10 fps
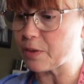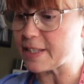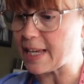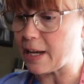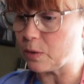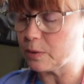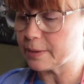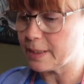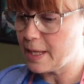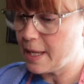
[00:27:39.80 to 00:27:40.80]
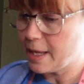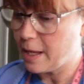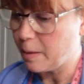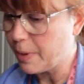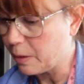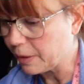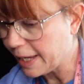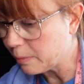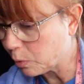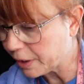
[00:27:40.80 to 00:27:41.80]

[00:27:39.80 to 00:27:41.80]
this out about 8 more